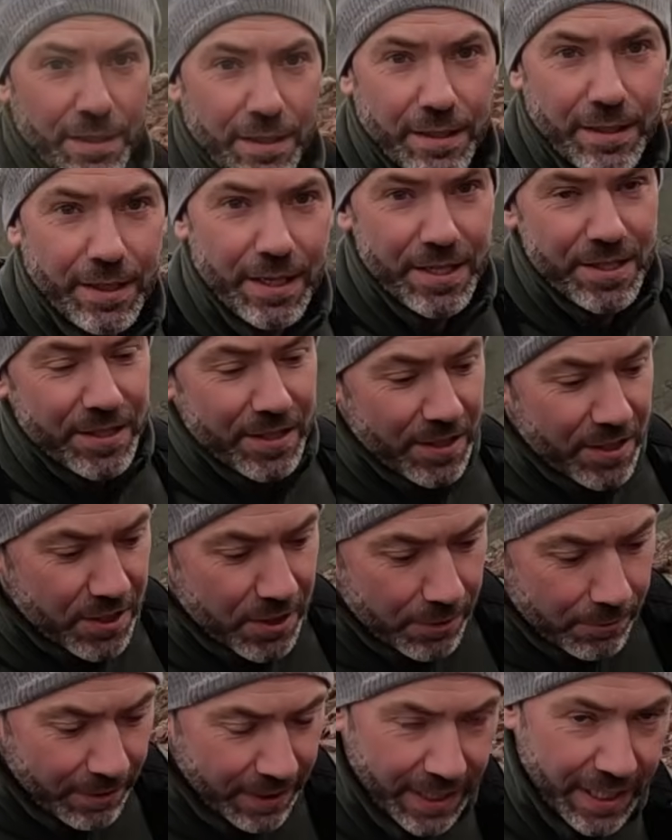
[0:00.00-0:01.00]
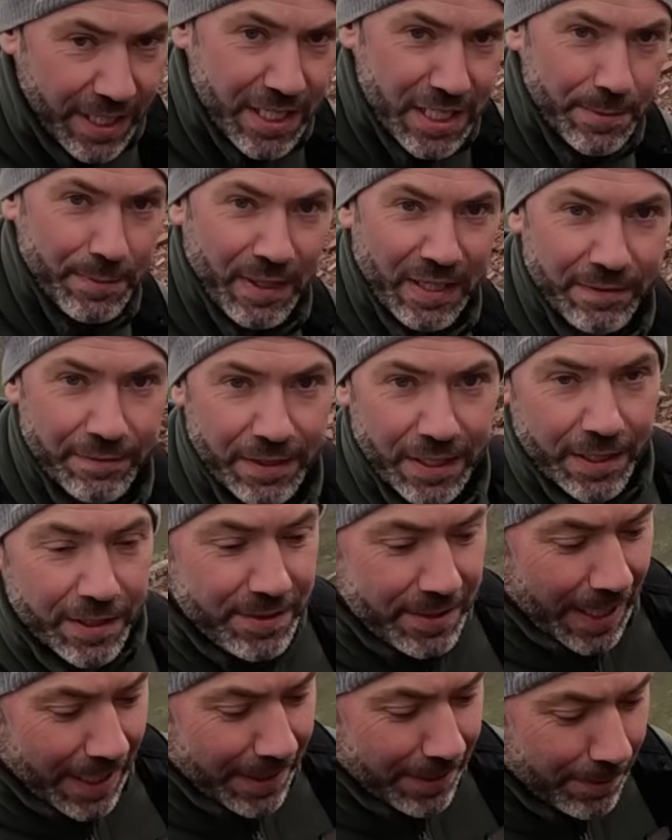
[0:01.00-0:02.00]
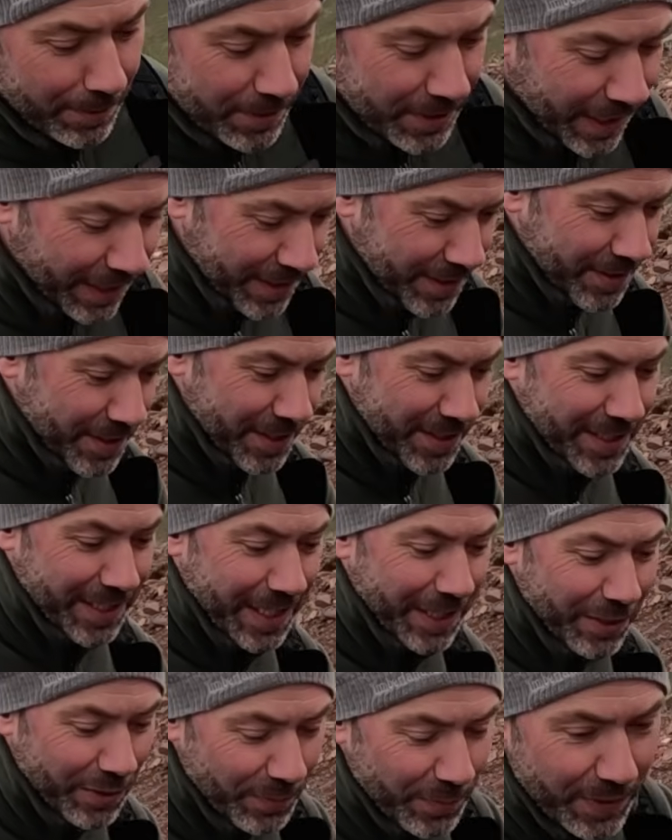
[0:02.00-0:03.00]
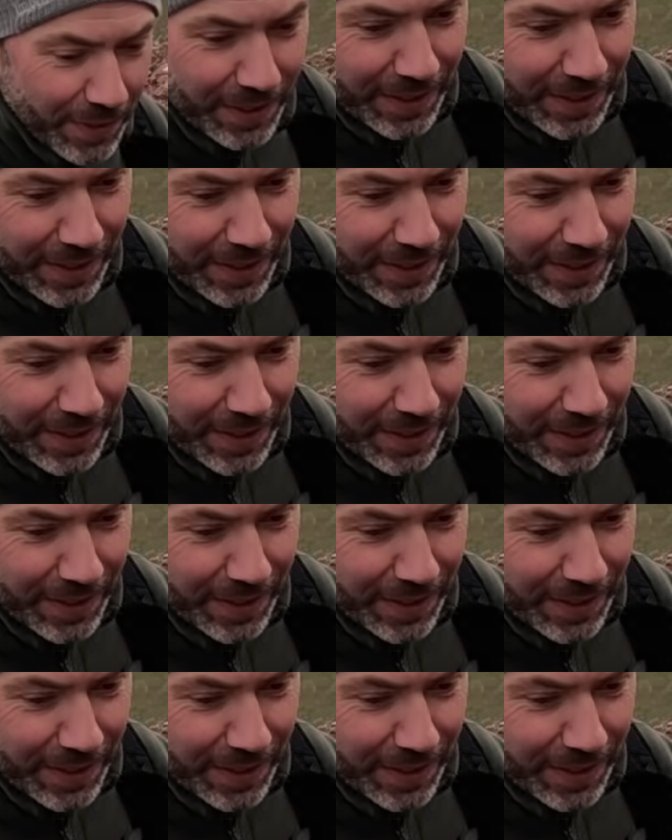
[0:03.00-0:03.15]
Because of the scree, it is a bit of a technical challenge this to get up.